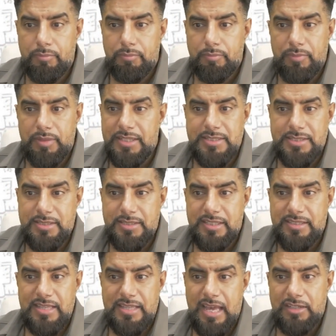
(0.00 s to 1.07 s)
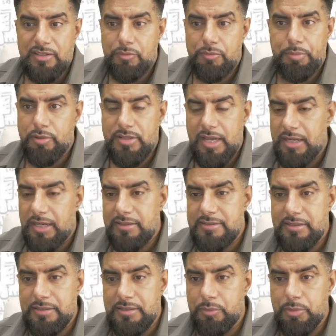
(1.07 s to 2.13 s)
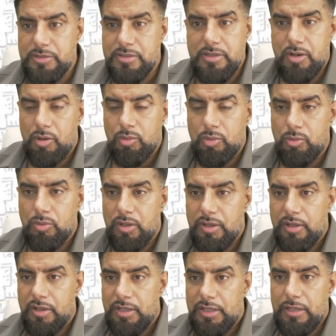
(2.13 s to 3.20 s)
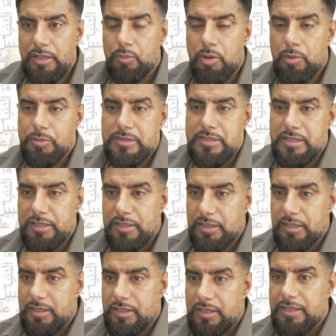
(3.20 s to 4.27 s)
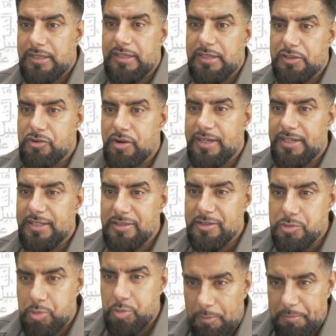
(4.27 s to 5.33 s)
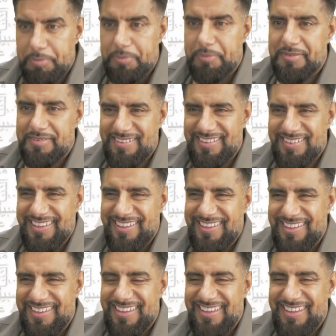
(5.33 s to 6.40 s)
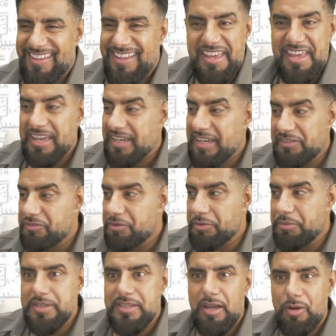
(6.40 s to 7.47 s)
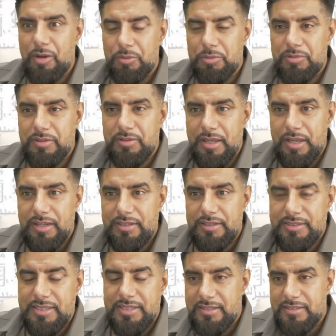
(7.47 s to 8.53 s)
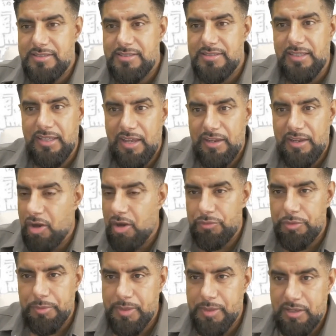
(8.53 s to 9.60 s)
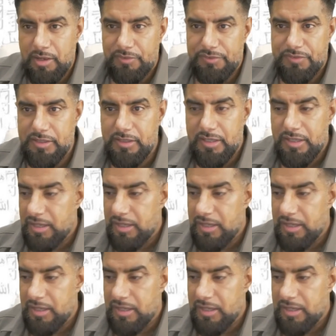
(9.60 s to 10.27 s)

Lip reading: this act of brutality was no, what was he cleaning, draining the swamp? He ruined the whole dynasty. It got ruined after